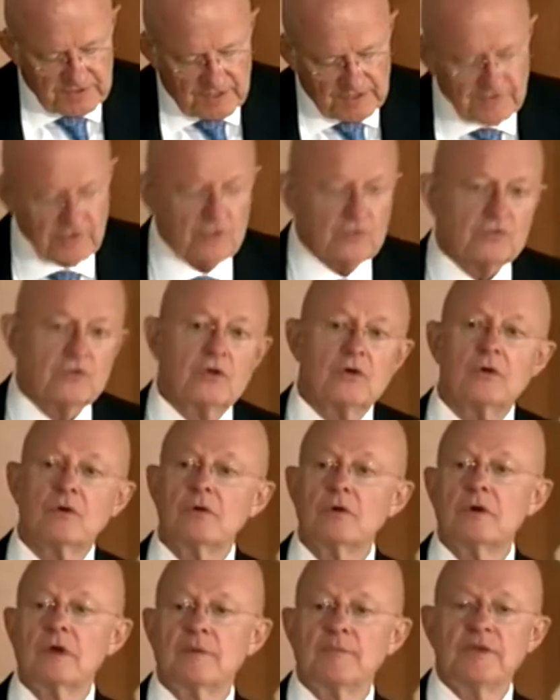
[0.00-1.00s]
I don't
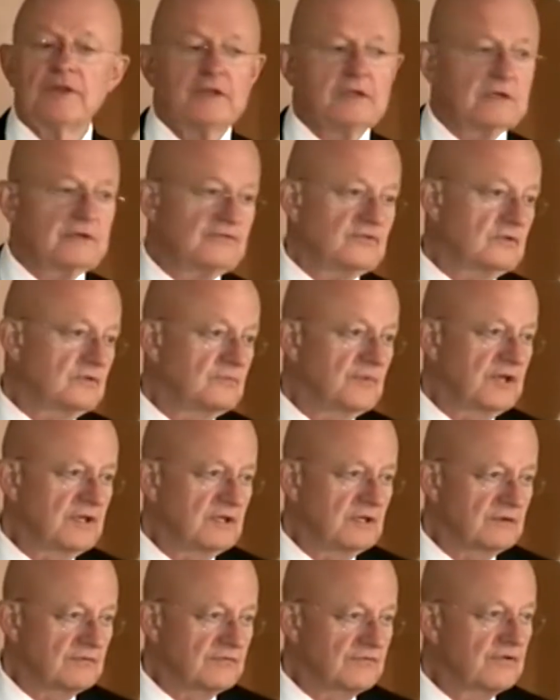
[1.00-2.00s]
know how many of you may
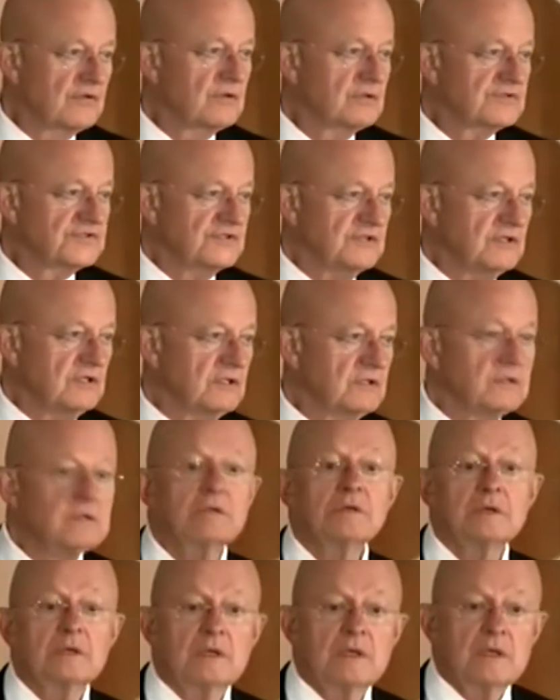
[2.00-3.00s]
have
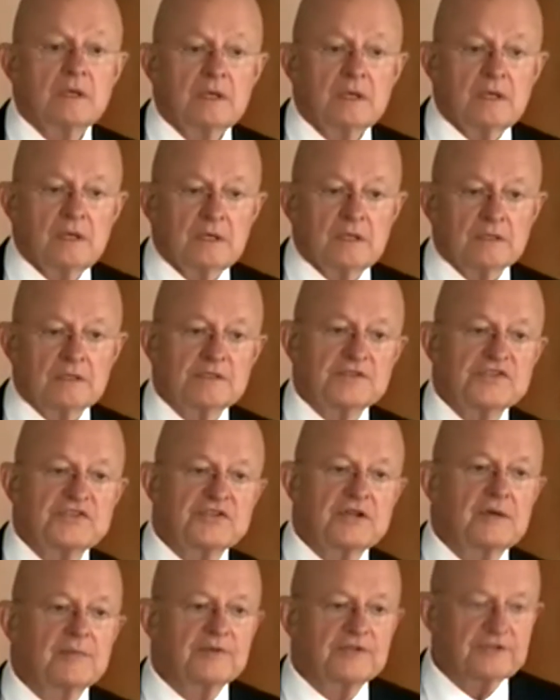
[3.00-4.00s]
seen at least
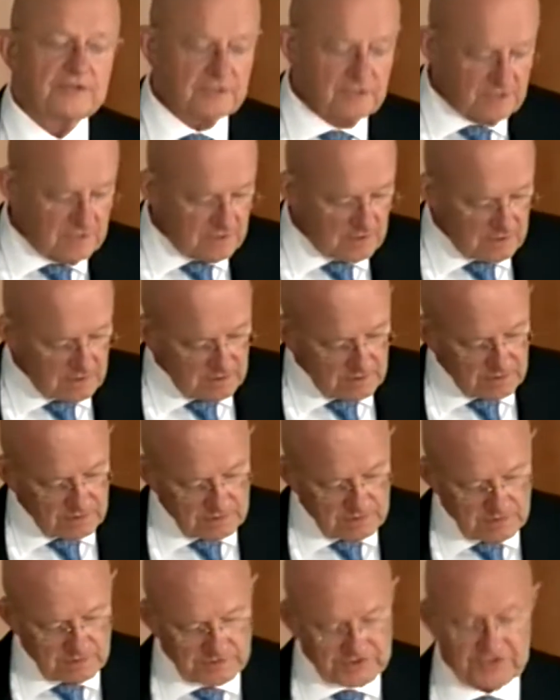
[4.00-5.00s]
some of the
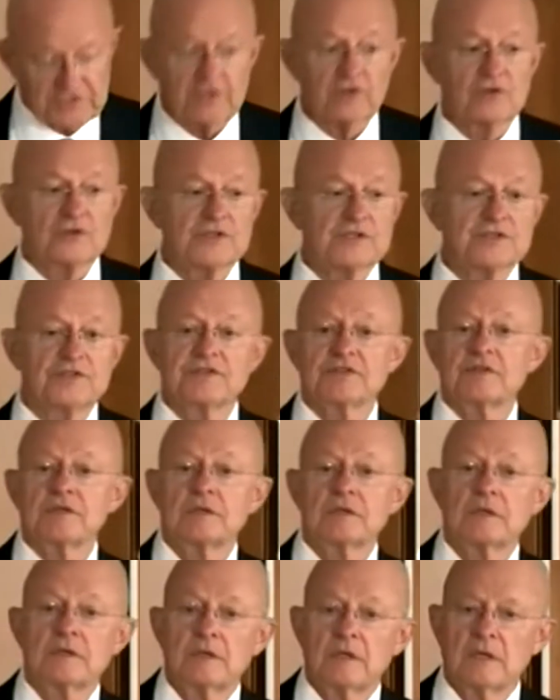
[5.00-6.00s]
series.
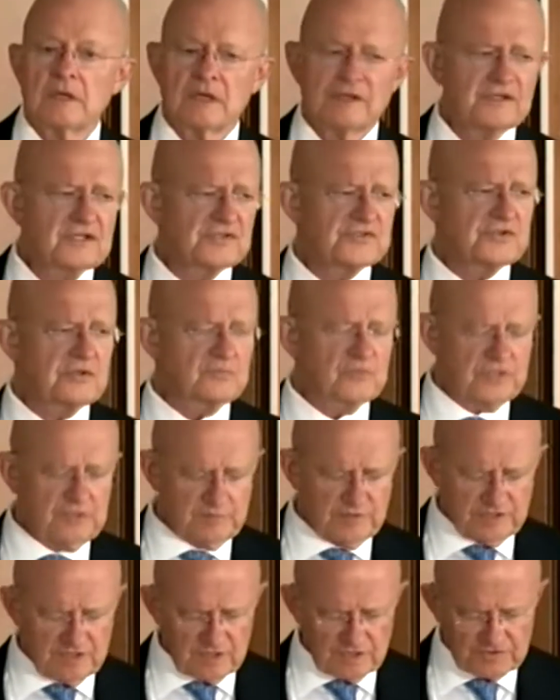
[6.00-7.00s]
I think it's on
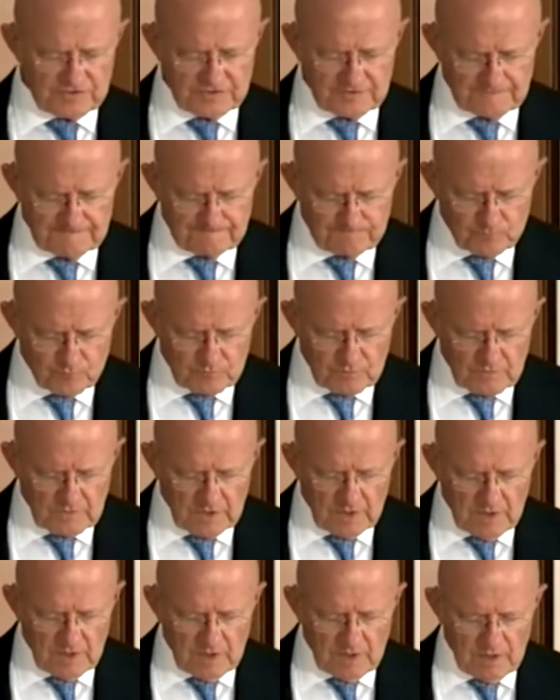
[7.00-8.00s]
PBS
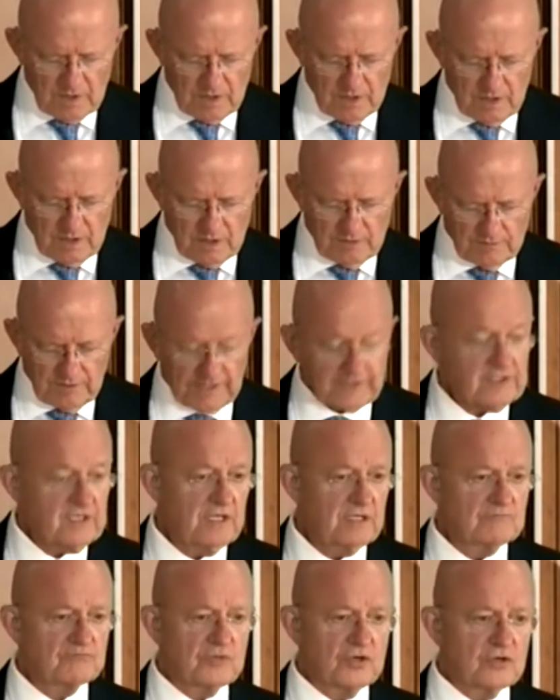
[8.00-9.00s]
by
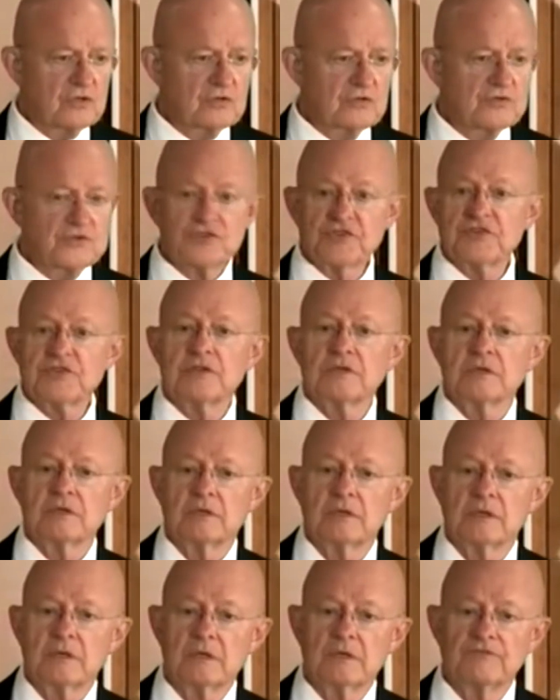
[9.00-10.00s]
Ken Burns
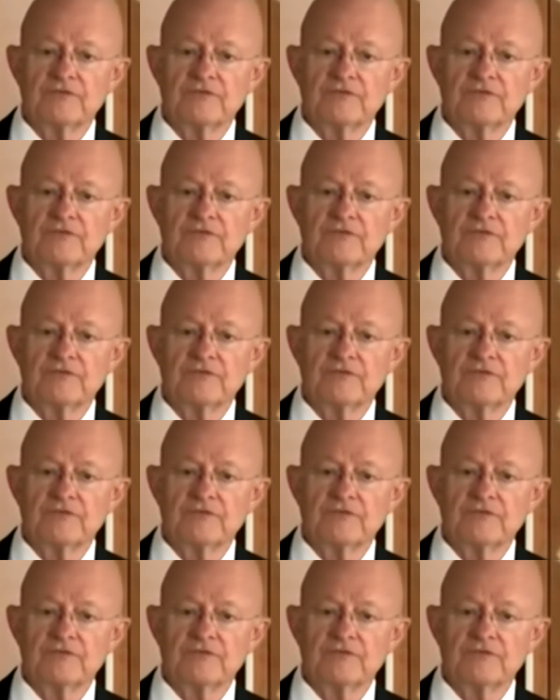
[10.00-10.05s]
on